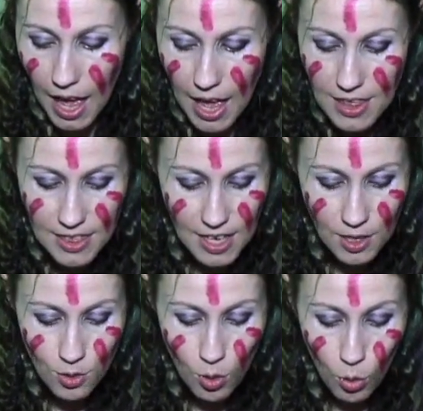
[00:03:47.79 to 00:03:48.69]
and
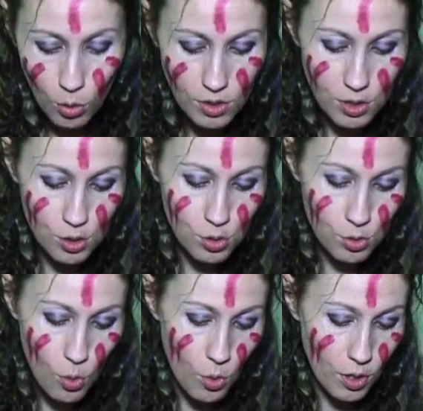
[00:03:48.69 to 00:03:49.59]
then you hold a
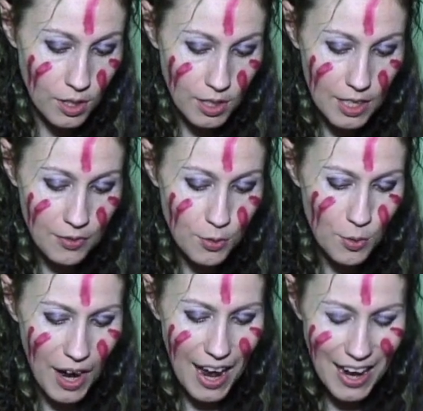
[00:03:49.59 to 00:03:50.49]
sword, if
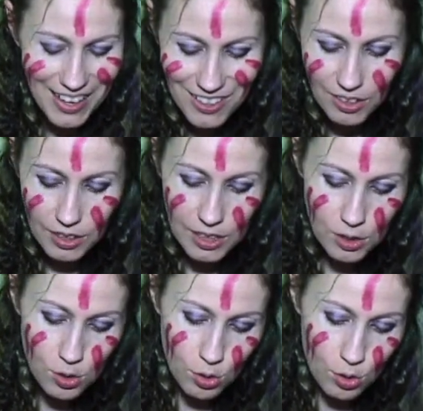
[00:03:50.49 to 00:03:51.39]
you angle it
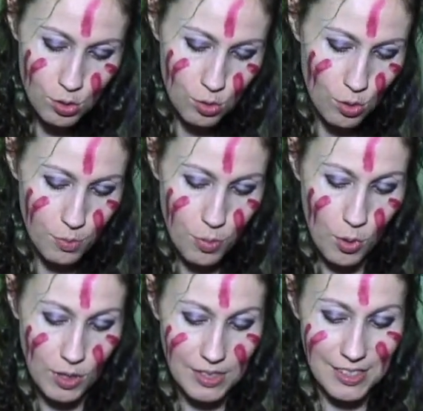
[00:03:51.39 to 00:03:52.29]
so the sword
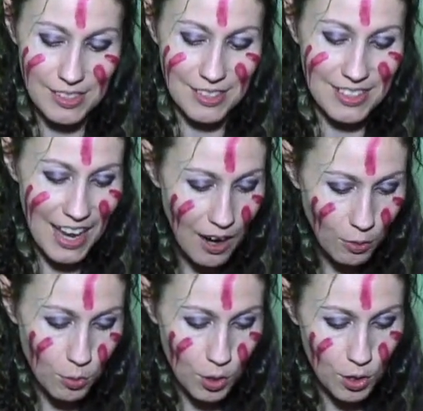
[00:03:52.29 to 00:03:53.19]
points
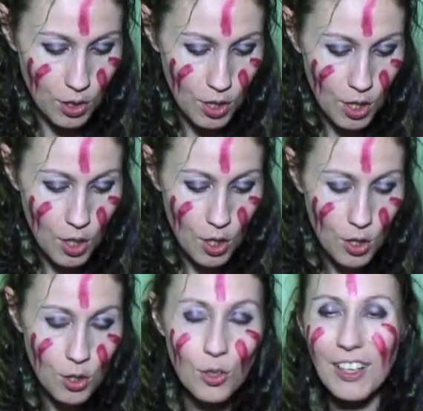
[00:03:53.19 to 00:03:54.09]
downward,
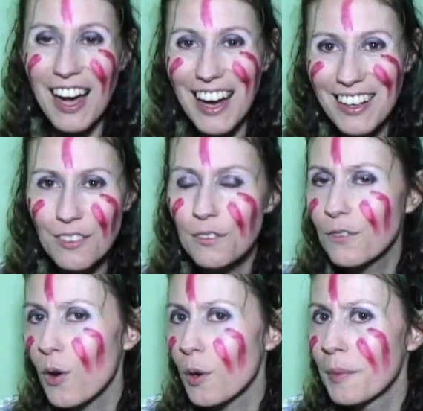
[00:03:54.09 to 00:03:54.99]
you're kind of
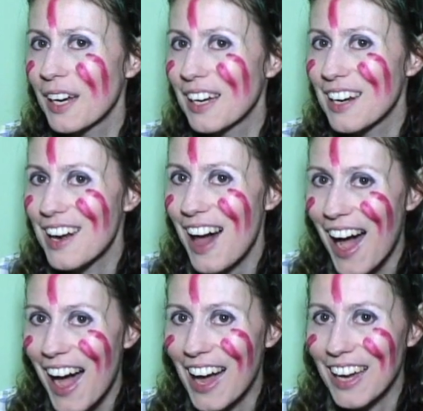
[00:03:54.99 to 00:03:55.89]
forming a
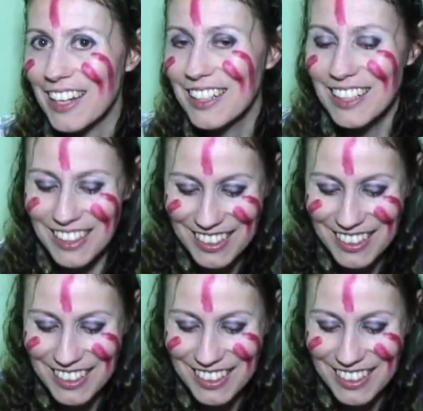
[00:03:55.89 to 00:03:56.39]
9.